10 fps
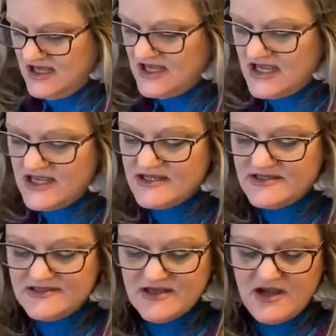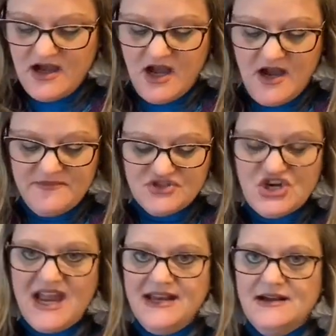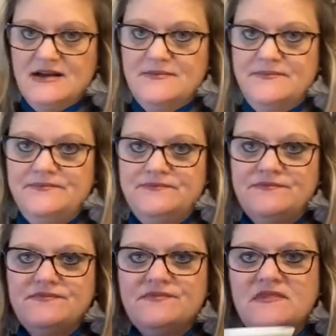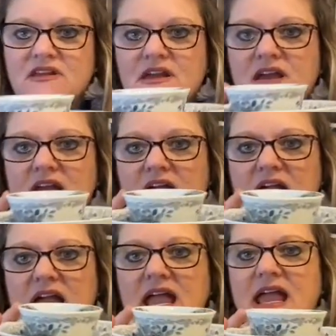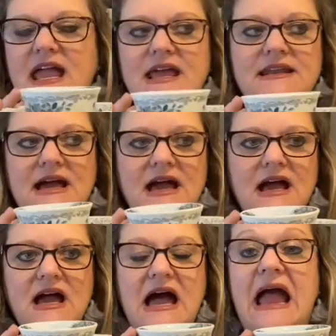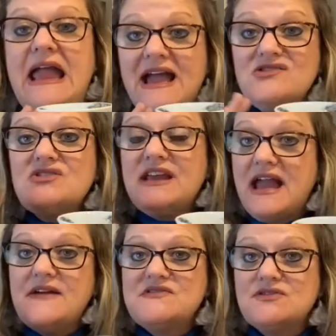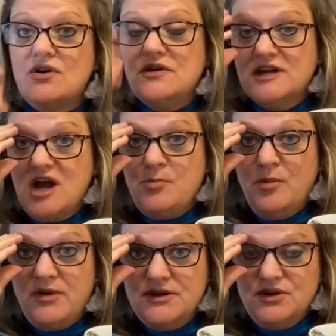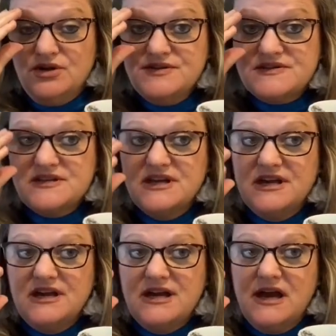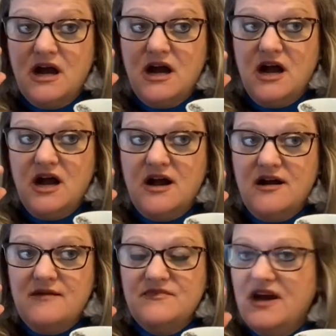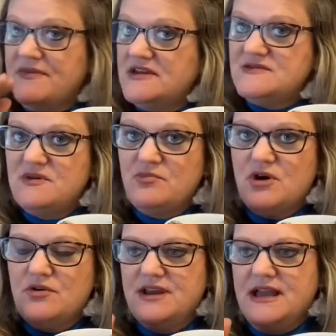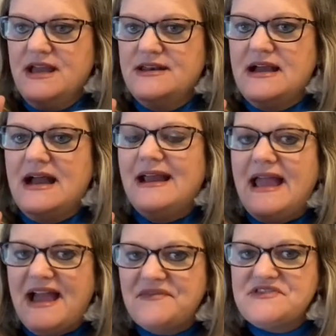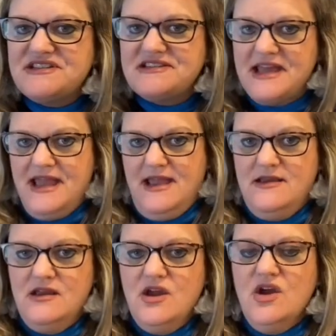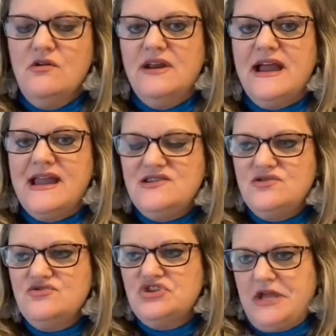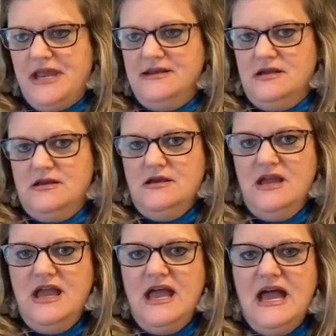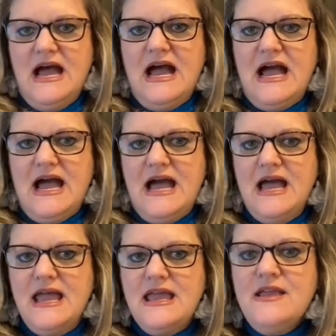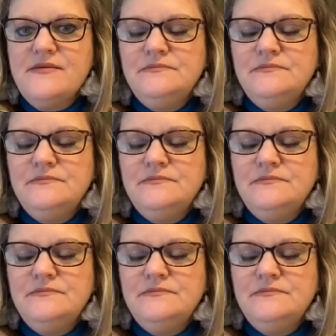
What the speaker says: is China. And I actually have sold a couple bundles. Nothing's been broke yet. I have to say, when I do China, I